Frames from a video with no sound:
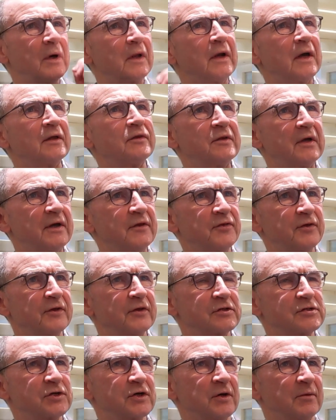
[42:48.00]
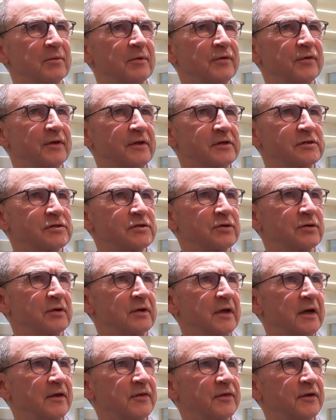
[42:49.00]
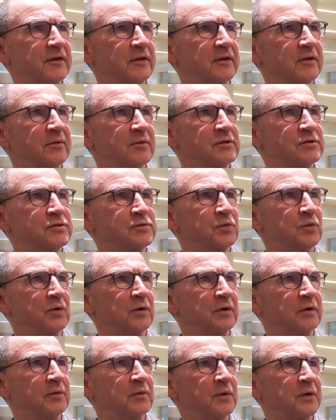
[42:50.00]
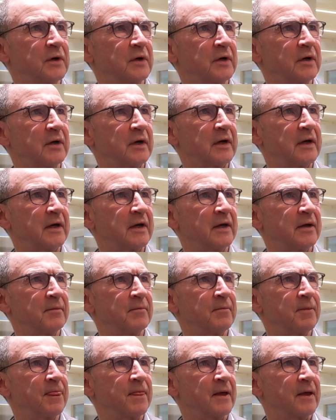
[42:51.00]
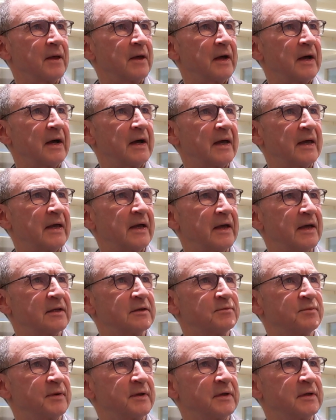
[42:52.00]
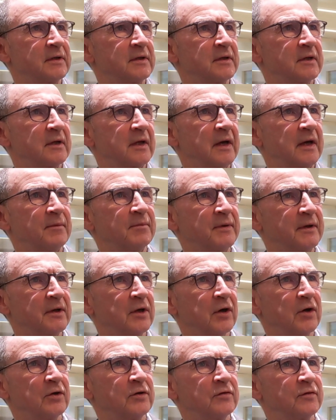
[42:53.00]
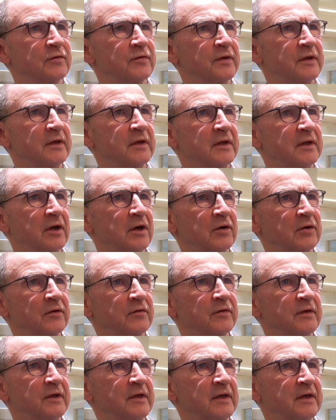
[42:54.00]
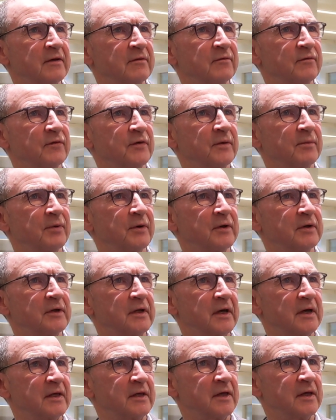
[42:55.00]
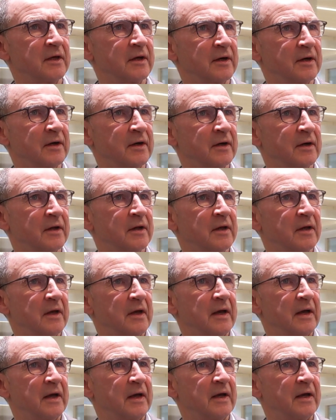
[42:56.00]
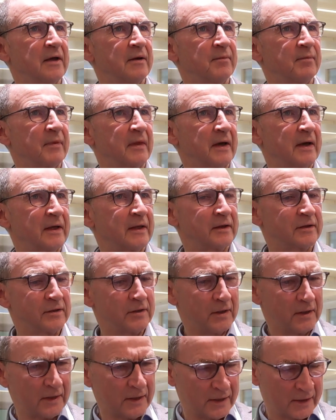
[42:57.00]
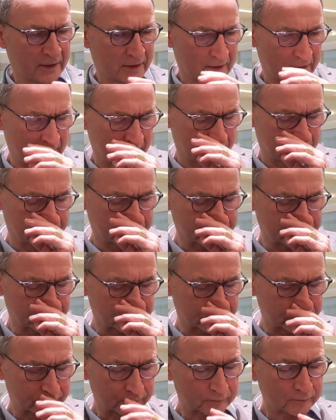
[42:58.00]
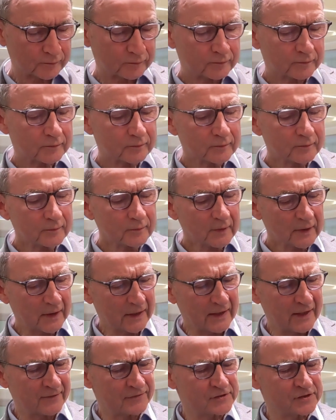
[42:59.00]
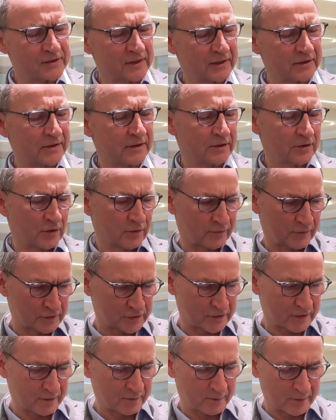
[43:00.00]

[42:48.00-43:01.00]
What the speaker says: Well, I think there's a couple of things to it. I think that it was one where I'd been out of the game for about a year. I left Celtic obviously